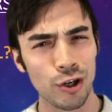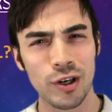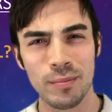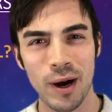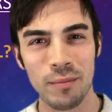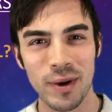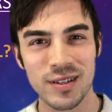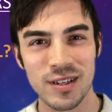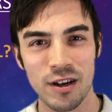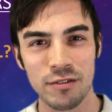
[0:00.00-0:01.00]
good about
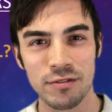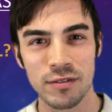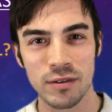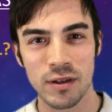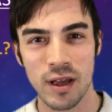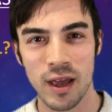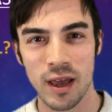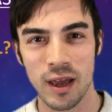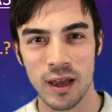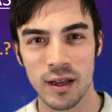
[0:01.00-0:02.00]
myself,
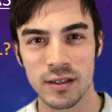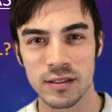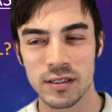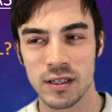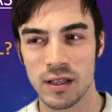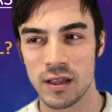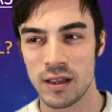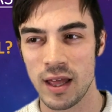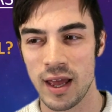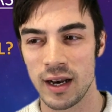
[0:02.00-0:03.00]
and
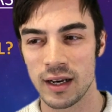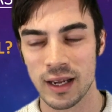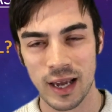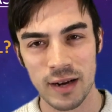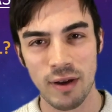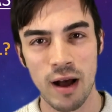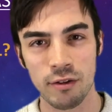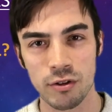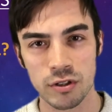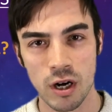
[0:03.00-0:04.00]
then kind of how
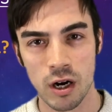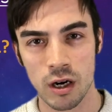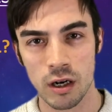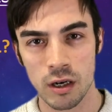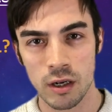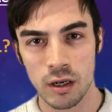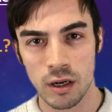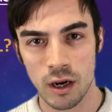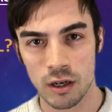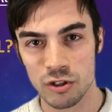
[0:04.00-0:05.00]
those are
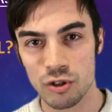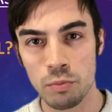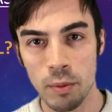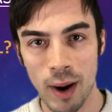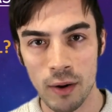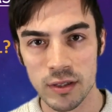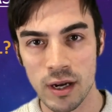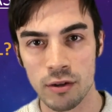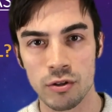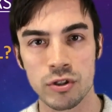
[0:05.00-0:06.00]
are superpowers,
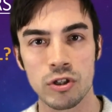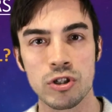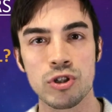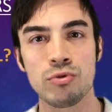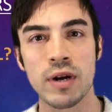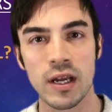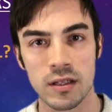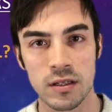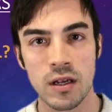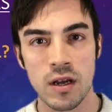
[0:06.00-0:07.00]
how those are
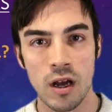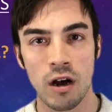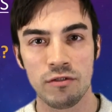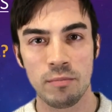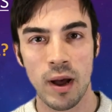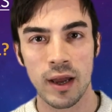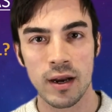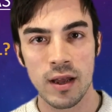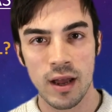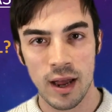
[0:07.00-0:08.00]
strengths of mine.
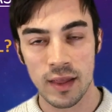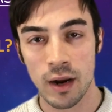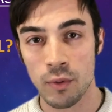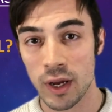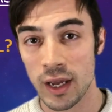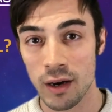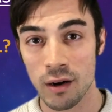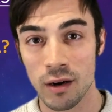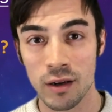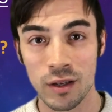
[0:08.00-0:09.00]
And then I want to
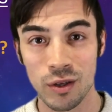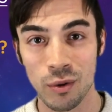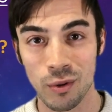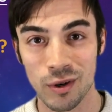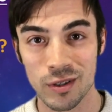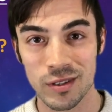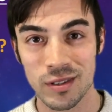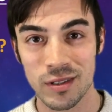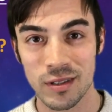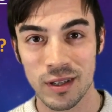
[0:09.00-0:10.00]
hear
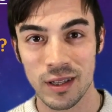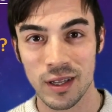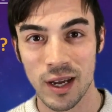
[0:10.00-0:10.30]
yours in the